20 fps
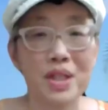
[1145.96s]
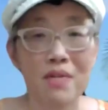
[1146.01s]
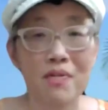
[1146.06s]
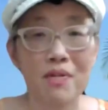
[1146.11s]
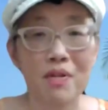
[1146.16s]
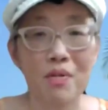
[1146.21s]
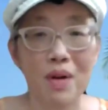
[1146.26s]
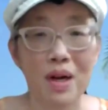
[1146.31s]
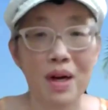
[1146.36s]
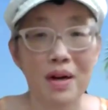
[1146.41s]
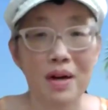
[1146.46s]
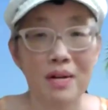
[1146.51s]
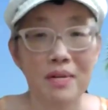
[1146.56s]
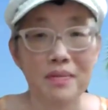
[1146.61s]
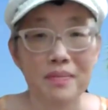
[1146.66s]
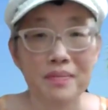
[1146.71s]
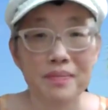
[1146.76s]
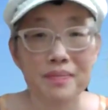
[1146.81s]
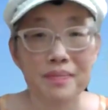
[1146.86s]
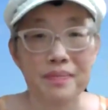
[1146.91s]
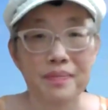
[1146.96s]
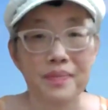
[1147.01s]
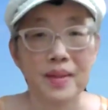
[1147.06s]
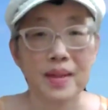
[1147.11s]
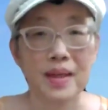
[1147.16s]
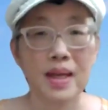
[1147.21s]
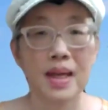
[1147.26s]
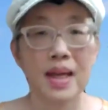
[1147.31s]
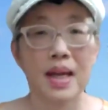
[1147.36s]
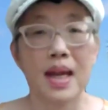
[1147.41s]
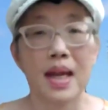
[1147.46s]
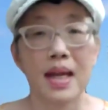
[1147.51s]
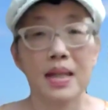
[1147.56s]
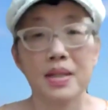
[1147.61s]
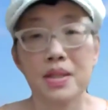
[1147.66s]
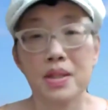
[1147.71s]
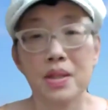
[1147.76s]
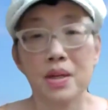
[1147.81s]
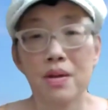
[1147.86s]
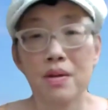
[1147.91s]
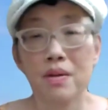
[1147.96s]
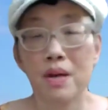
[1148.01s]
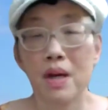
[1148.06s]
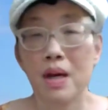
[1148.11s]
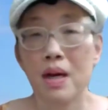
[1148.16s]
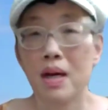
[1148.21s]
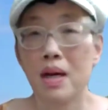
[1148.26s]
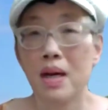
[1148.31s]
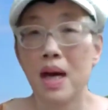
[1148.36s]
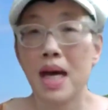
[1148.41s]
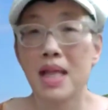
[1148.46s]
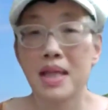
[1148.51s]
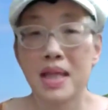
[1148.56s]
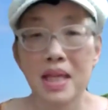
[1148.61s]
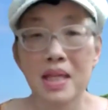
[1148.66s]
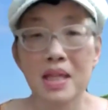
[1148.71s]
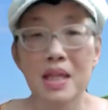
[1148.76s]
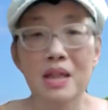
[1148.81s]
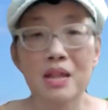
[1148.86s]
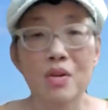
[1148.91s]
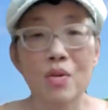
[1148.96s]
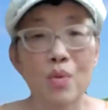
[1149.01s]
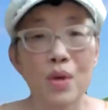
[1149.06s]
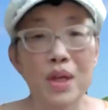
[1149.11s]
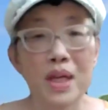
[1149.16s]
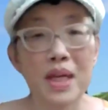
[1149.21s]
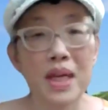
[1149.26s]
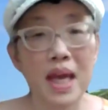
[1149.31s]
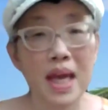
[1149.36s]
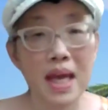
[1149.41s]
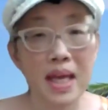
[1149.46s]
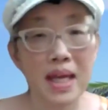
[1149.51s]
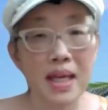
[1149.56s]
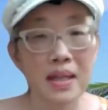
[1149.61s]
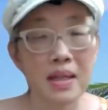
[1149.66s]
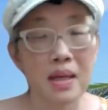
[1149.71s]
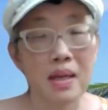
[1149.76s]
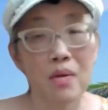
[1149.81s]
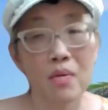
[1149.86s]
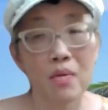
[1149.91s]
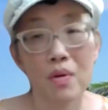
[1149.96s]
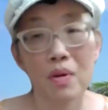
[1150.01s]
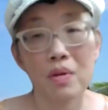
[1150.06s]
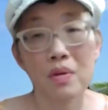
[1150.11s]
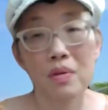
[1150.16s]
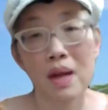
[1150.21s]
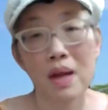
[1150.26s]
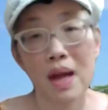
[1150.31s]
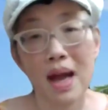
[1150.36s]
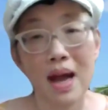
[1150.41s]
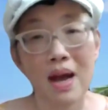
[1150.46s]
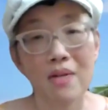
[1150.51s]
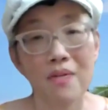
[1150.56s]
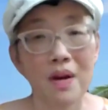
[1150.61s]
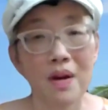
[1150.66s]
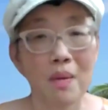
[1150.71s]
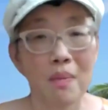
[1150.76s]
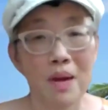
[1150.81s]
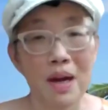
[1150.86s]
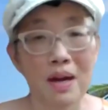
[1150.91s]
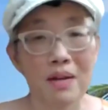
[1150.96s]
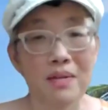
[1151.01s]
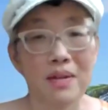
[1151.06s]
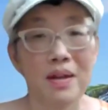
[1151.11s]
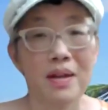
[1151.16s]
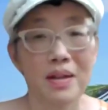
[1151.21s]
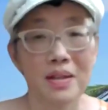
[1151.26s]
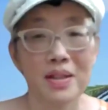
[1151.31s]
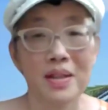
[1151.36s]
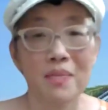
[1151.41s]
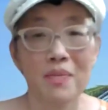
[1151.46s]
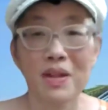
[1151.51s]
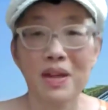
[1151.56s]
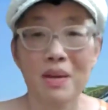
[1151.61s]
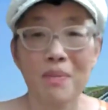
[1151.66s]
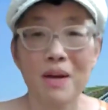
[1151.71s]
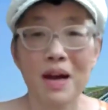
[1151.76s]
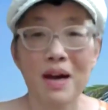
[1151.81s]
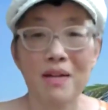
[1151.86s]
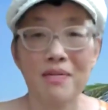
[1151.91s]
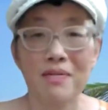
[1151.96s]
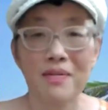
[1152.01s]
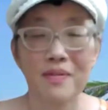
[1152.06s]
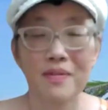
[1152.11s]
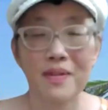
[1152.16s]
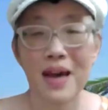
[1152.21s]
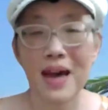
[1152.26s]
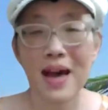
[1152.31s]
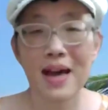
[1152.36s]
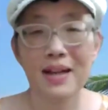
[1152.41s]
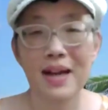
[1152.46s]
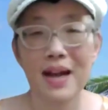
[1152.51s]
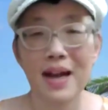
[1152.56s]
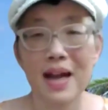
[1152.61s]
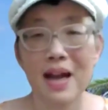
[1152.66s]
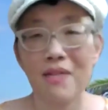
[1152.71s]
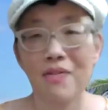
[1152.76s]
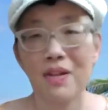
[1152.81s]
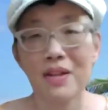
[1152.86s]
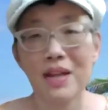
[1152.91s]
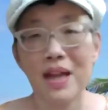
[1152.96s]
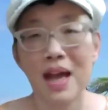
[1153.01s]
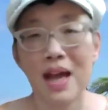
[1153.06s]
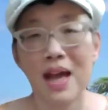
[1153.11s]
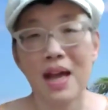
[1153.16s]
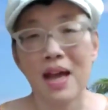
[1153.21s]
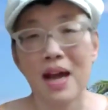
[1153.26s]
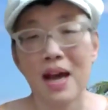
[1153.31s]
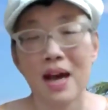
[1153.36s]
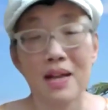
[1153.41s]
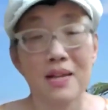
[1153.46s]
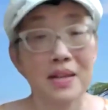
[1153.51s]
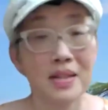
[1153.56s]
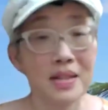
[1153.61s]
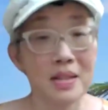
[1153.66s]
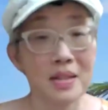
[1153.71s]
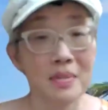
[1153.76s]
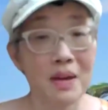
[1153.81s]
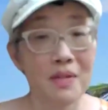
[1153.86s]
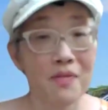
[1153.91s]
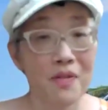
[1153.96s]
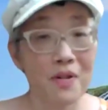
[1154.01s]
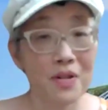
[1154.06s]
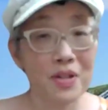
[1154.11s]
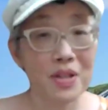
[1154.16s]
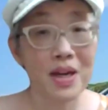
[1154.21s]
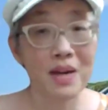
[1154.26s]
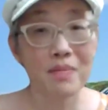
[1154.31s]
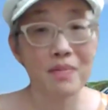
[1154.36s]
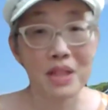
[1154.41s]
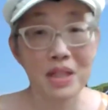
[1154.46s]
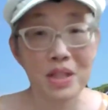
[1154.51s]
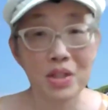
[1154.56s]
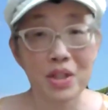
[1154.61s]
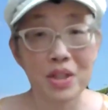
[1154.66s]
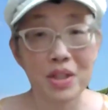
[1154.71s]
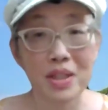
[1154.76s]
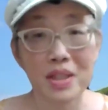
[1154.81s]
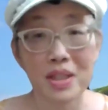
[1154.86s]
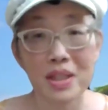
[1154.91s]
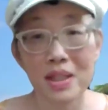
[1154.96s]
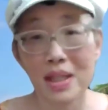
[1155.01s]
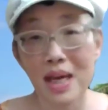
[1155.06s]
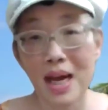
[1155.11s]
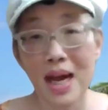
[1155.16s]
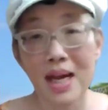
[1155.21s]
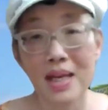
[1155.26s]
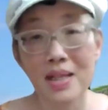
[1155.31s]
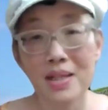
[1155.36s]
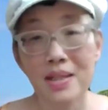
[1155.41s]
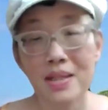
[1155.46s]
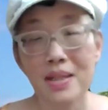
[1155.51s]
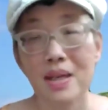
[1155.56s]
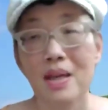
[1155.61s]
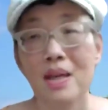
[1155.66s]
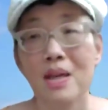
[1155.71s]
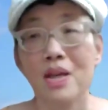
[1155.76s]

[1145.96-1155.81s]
everywhere. And so I think that the week 8 will have something about that. I haven't, this is my first time teaching this class,